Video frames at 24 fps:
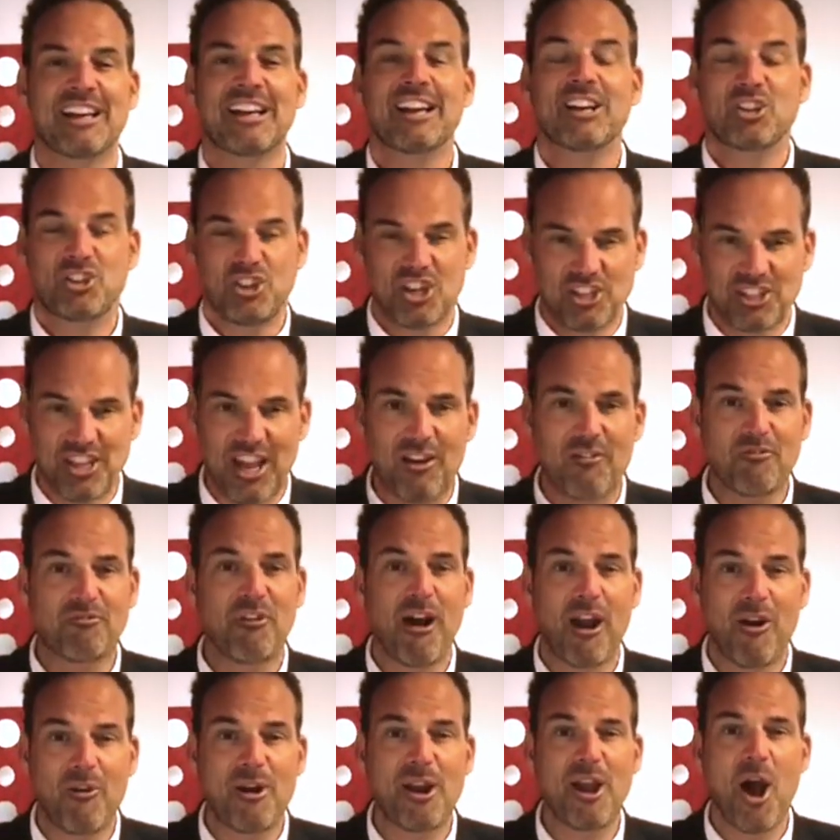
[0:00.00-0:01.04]
She's our
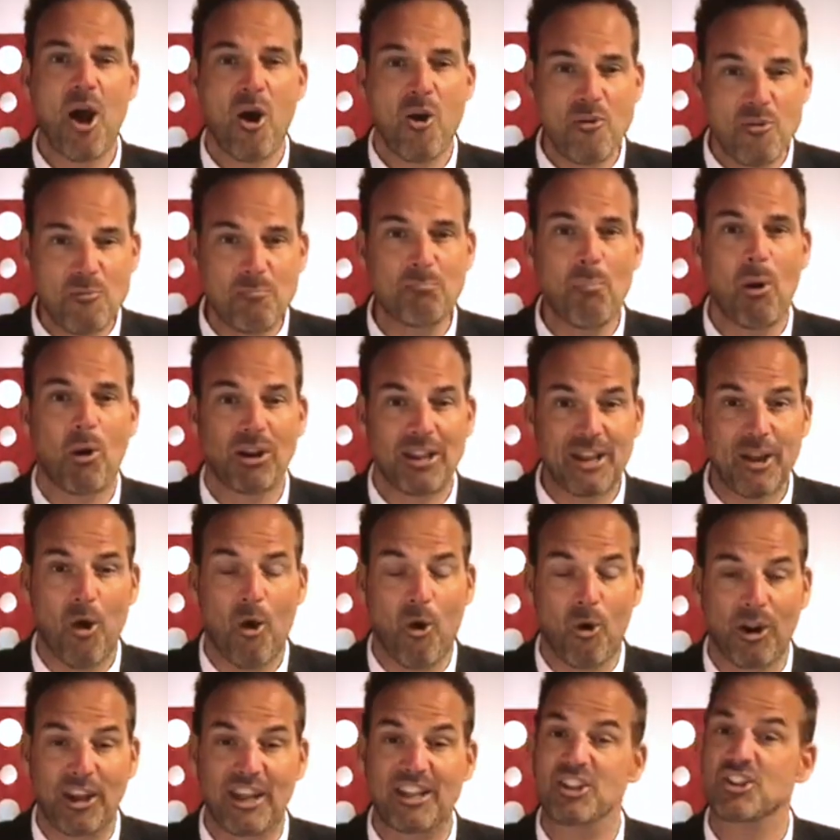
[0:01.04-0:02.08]
very own Molly
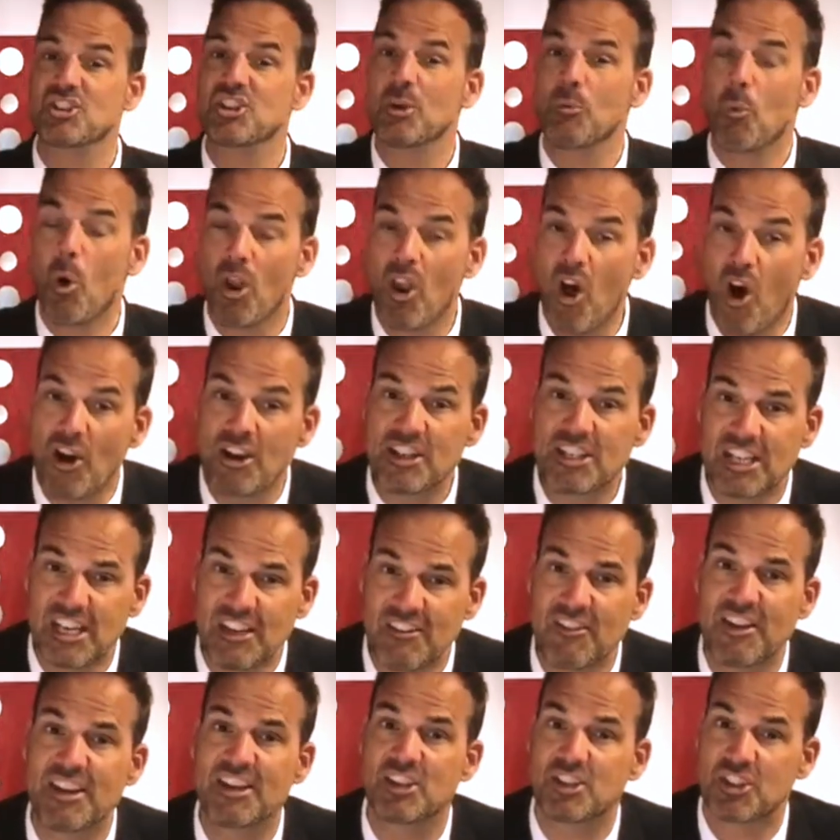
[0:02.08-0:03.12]
Hocking. She won I T
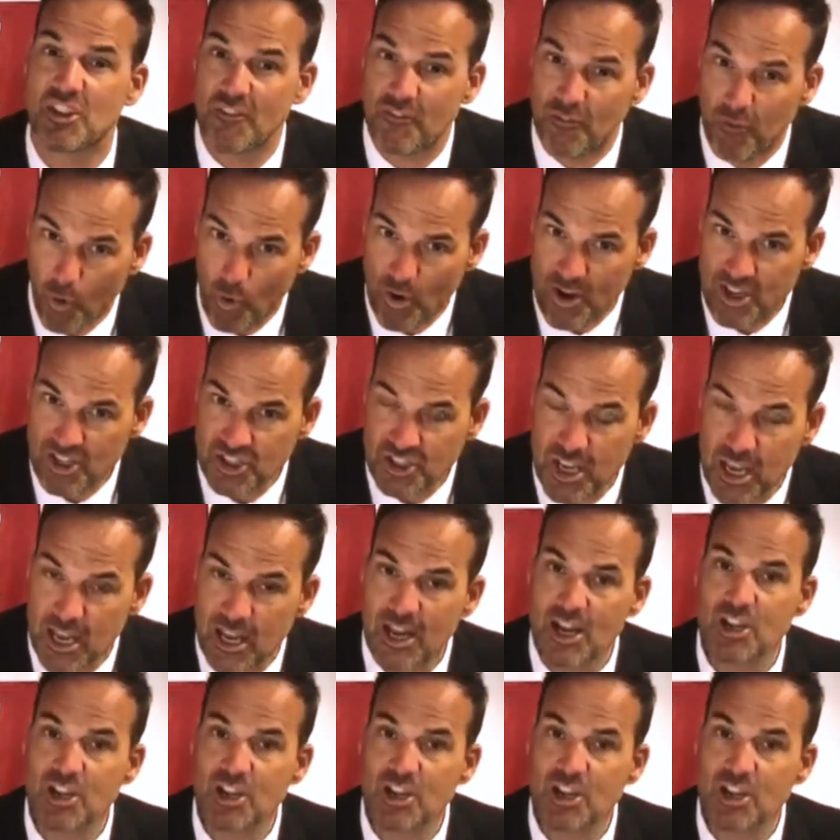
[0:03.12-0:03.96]
V's The Voice.